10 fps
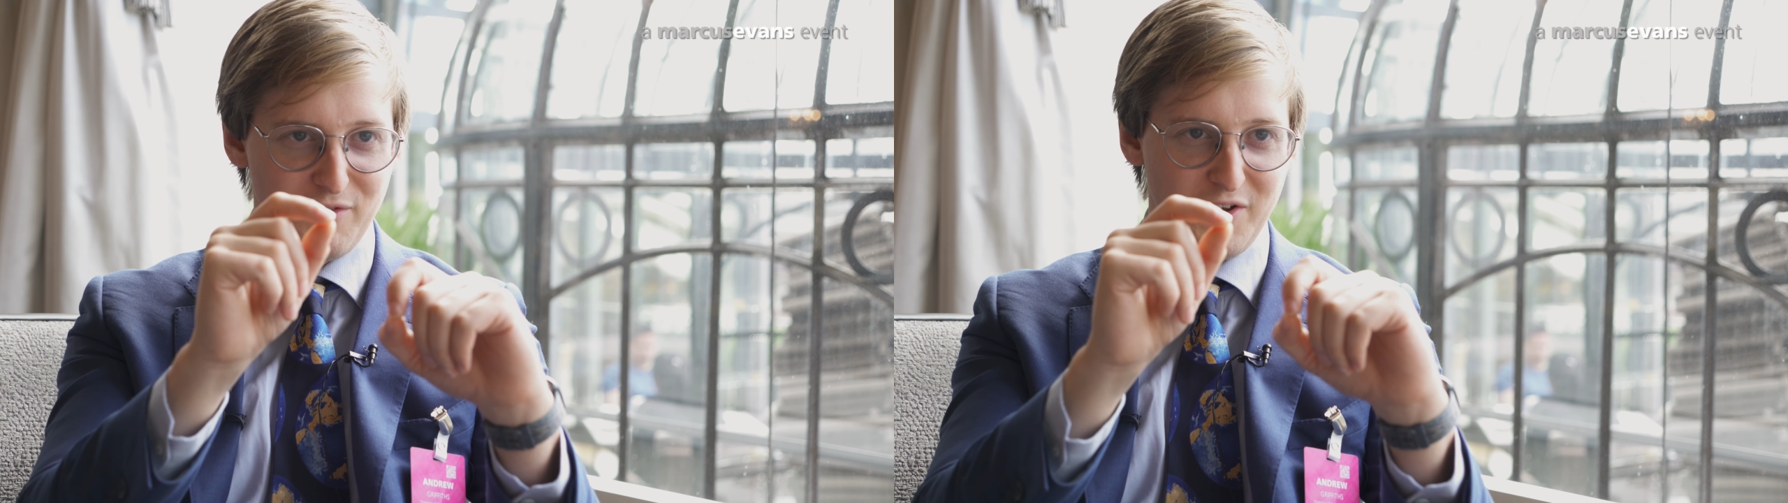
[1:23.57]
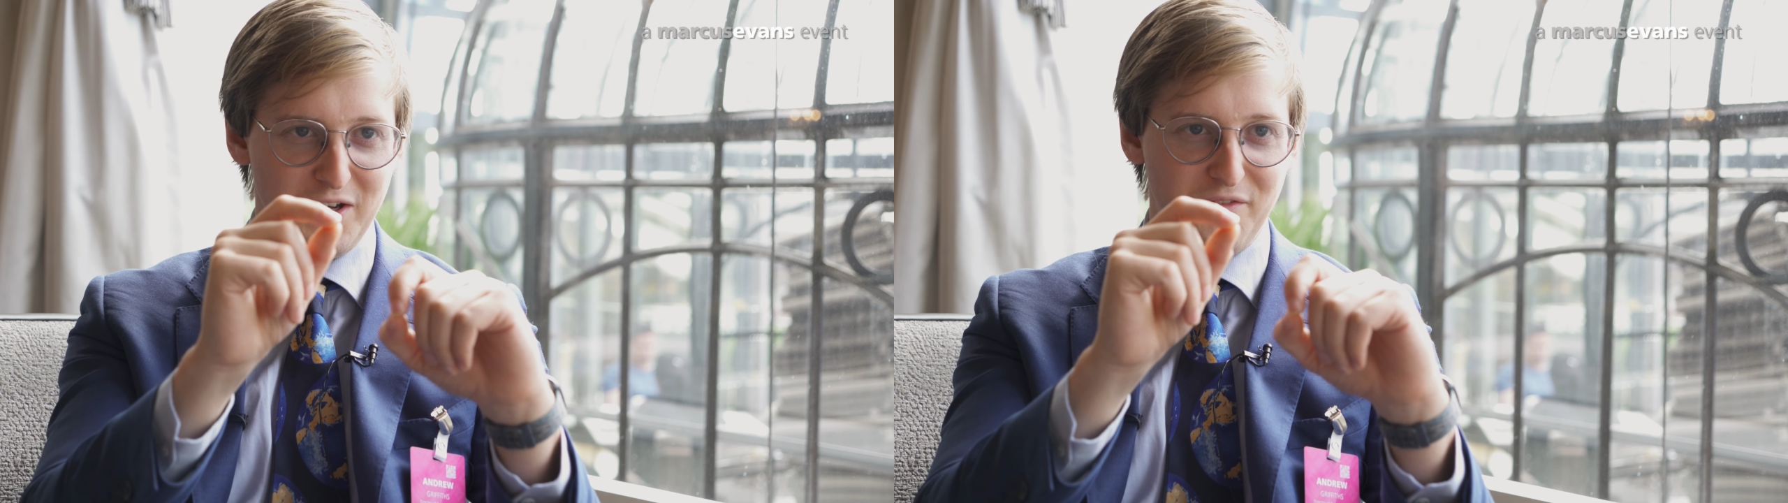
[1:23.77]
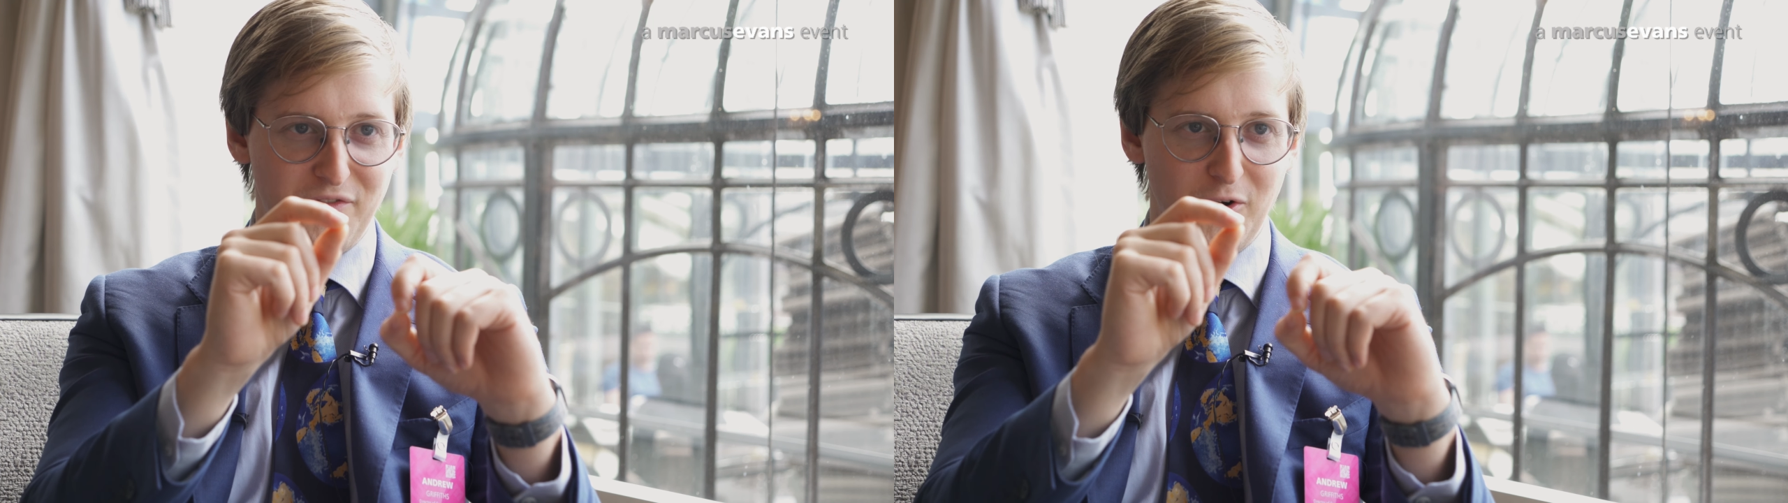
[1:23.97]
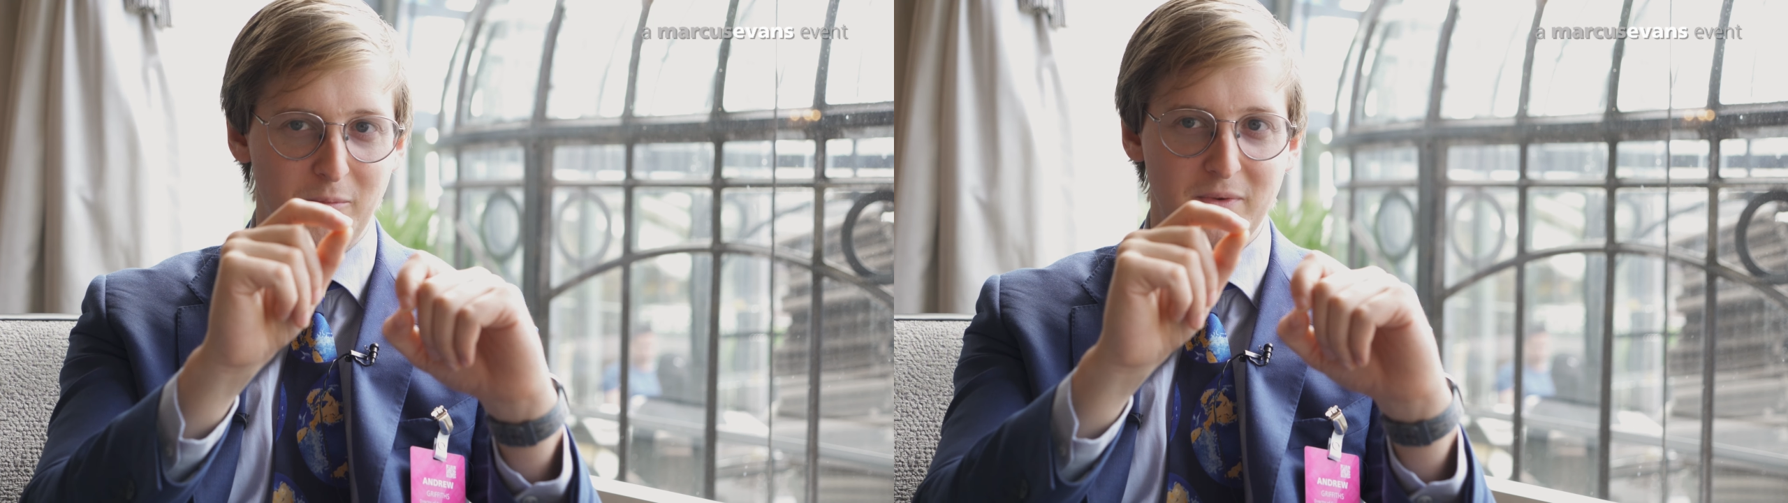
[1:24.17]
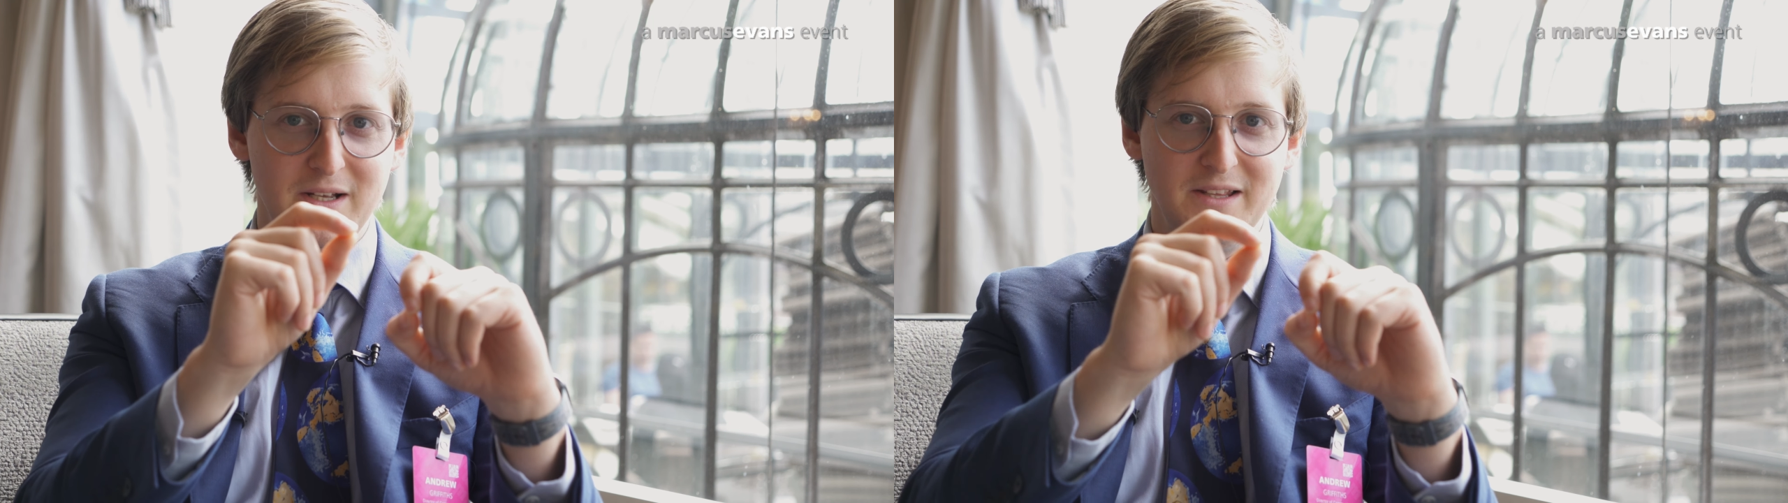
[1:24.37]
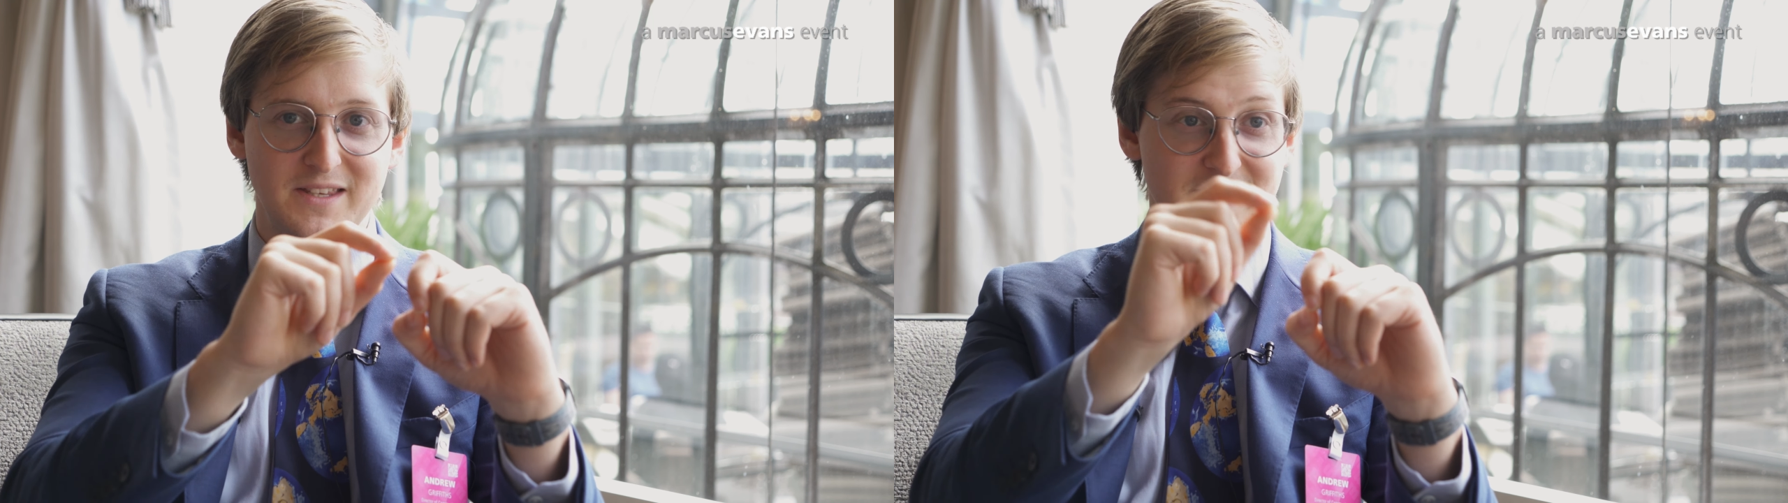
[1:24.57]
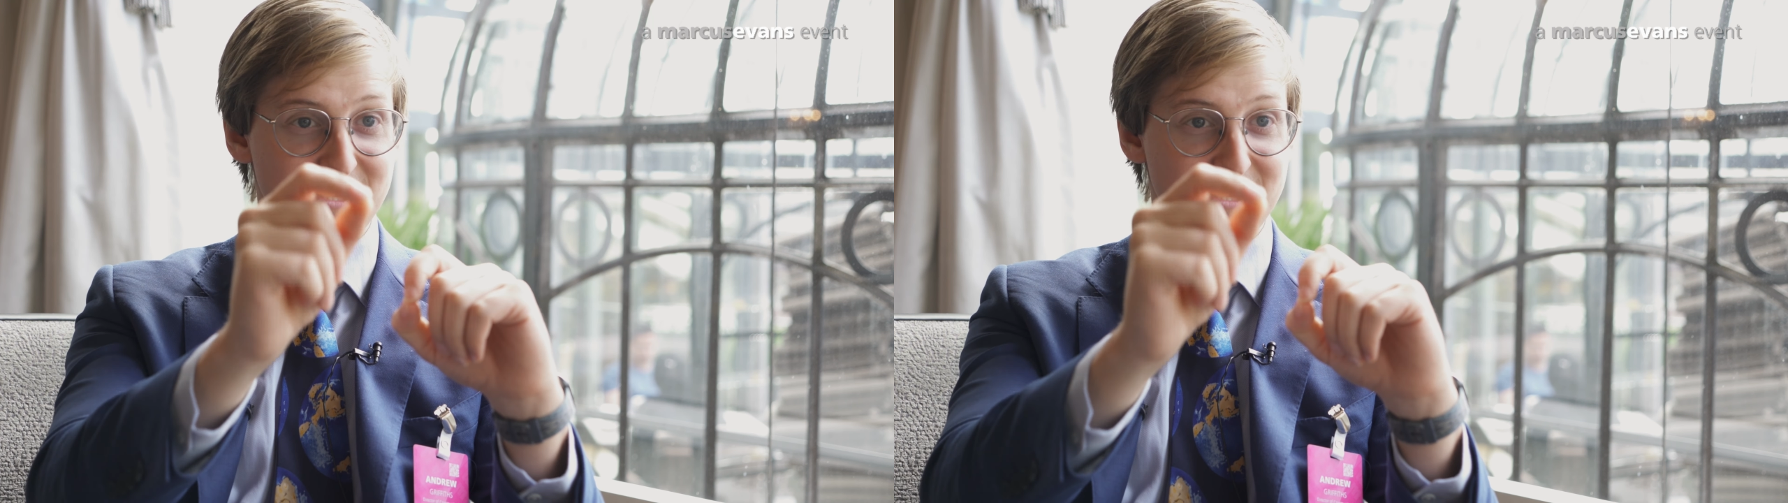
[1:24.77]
we've heard from the